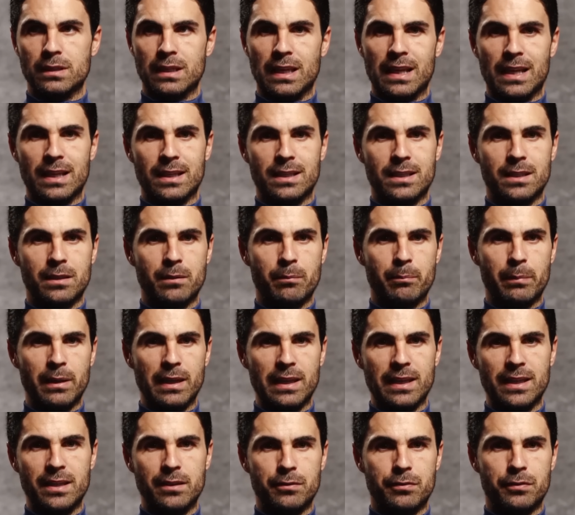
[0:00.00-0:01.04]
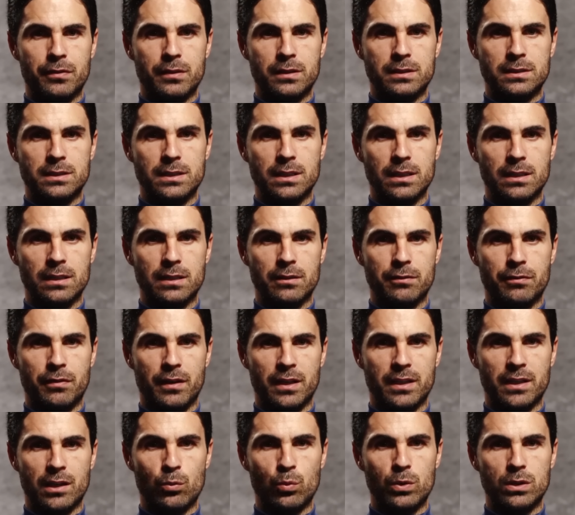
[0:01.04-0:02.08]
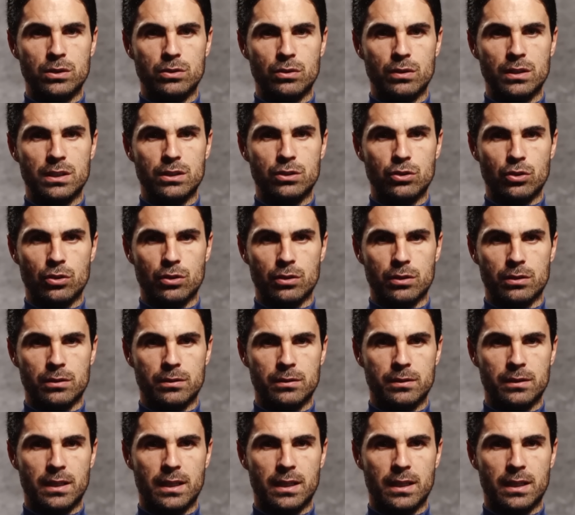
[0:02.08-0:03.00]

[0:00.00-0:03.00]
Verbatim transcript: uh, lacking belief till the final whistle is gone.